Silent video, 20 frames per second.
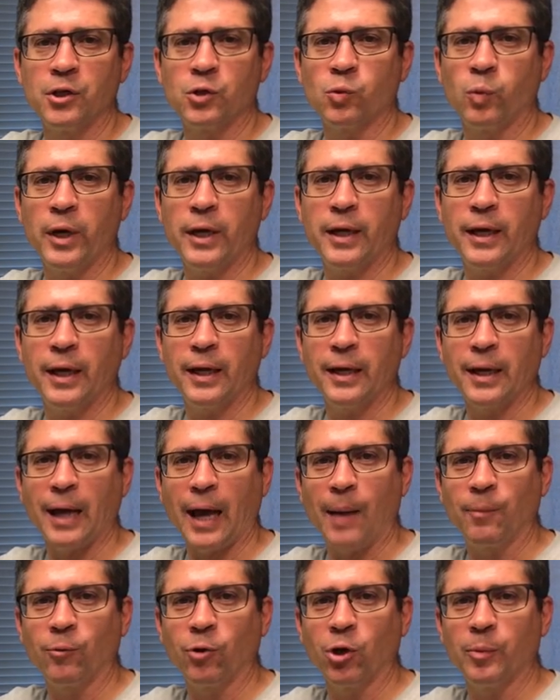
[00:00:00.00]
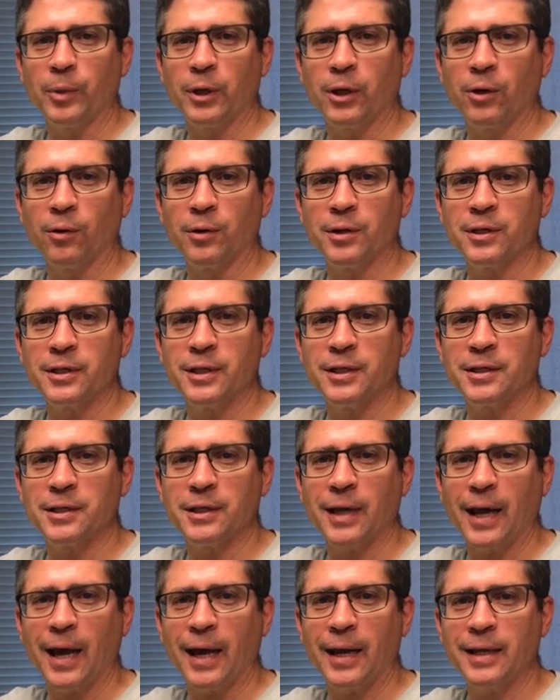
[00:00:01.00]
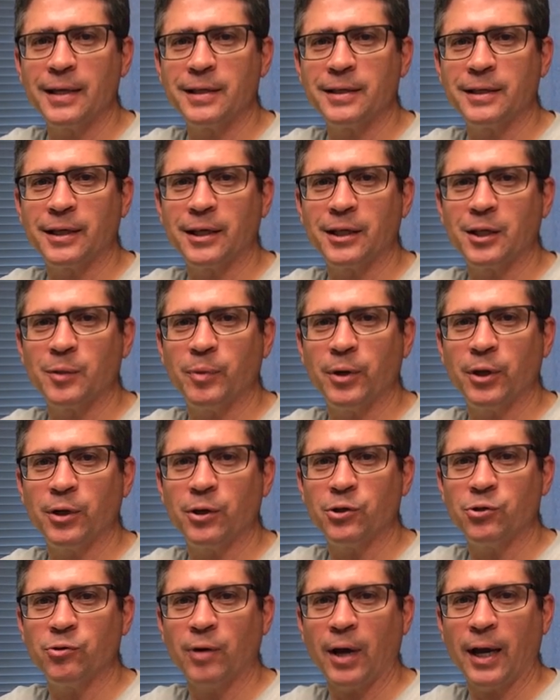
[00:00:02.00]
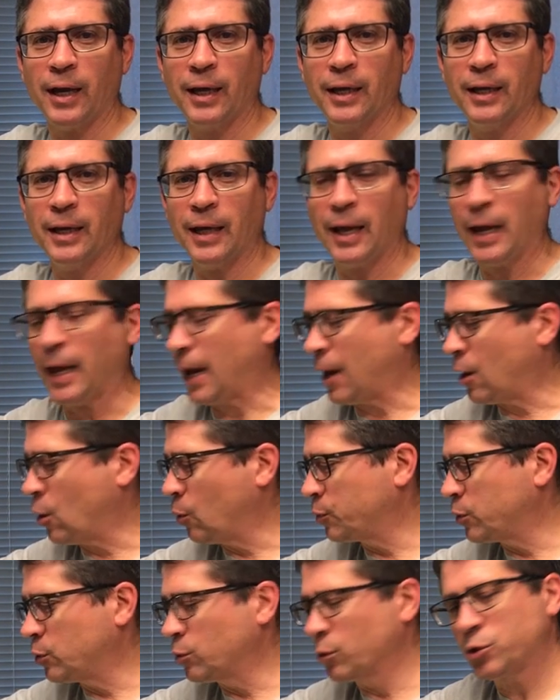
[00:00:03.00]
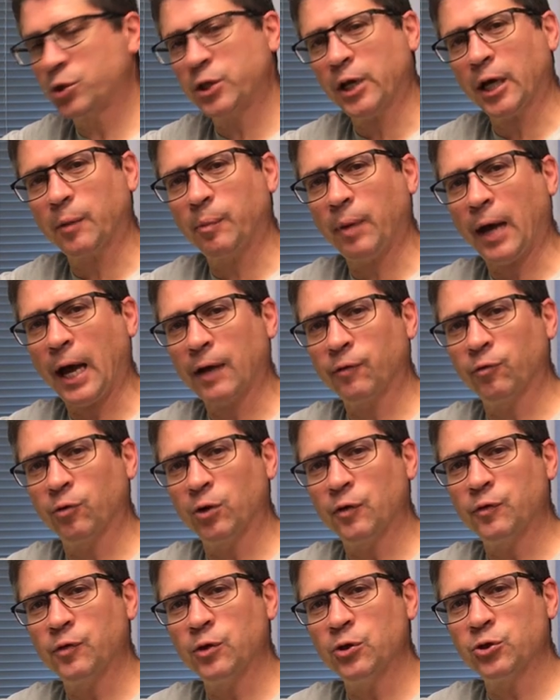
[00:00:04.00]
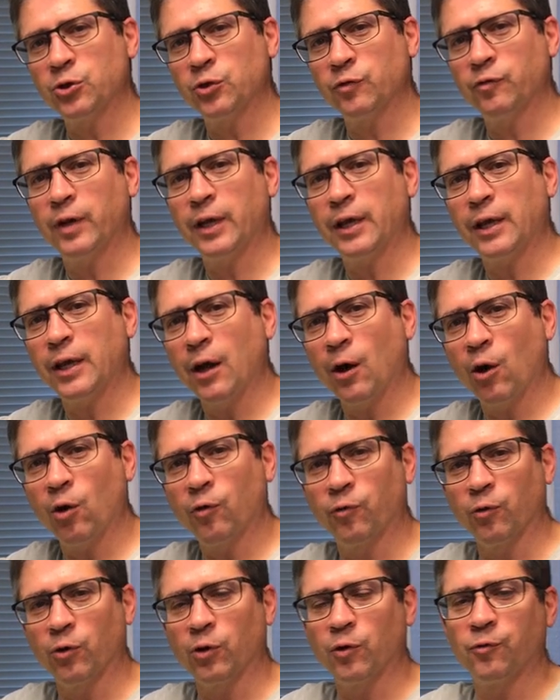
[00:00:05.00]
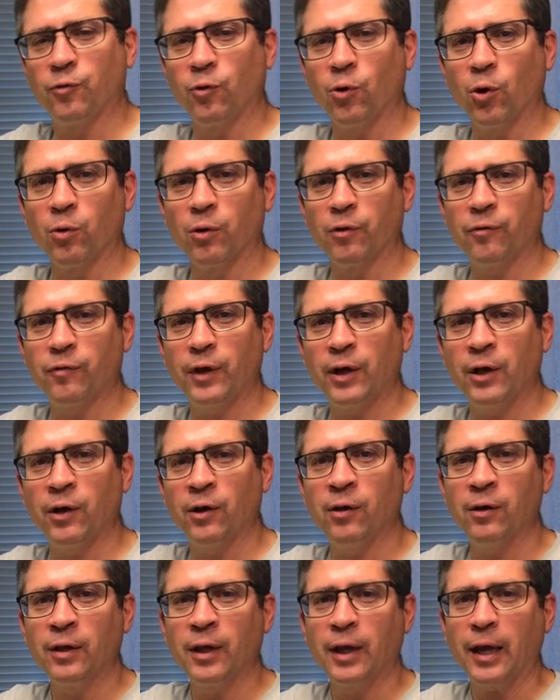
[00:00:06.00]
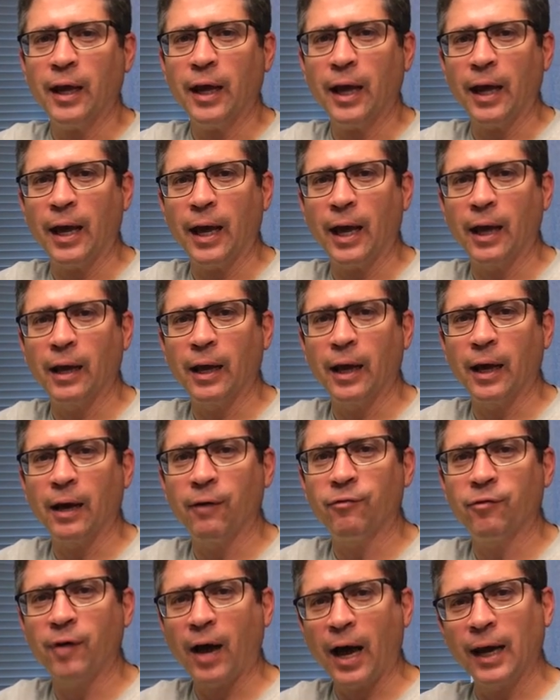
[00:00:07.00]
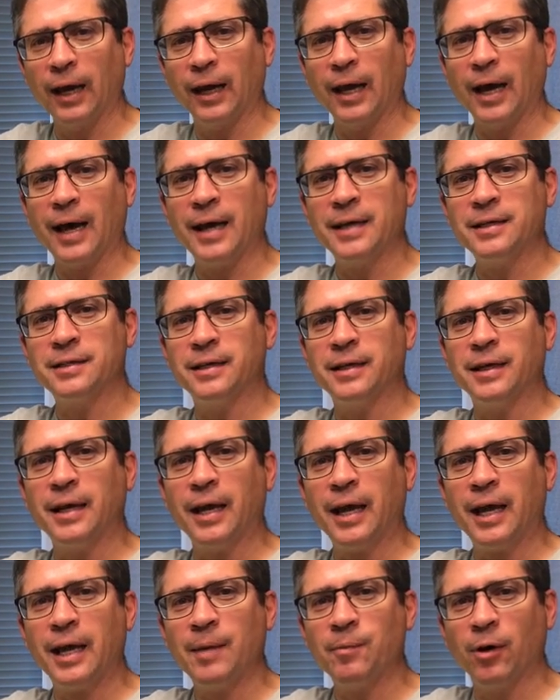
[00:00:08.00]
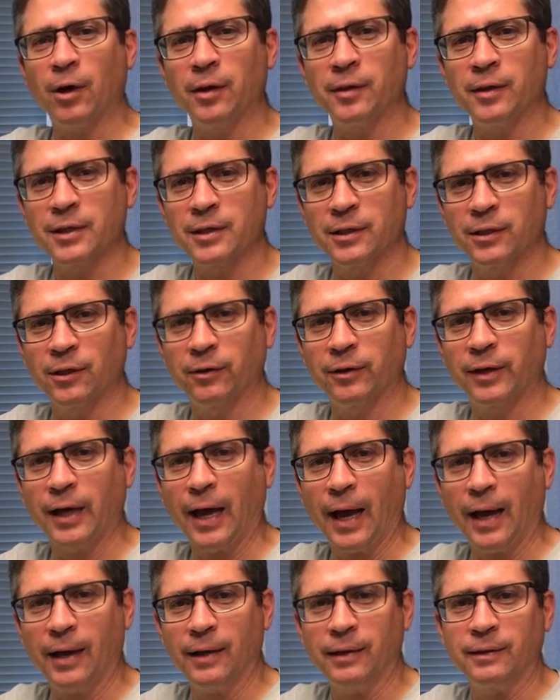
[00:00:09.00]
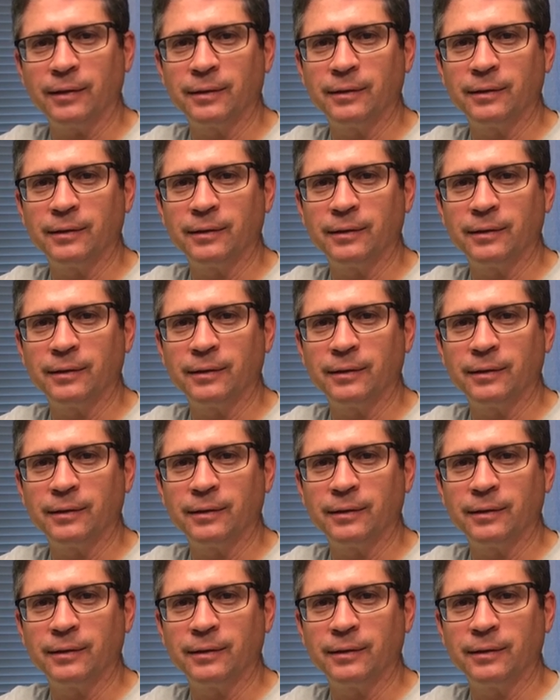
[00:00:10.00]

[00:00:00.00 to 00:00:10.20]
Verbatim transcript: This weekend, I'm going to be going to Cincinnati to get the Bearded Dragon, and I hope you will check back for the future video for the full reveal and uh, finalize the name on this little guy.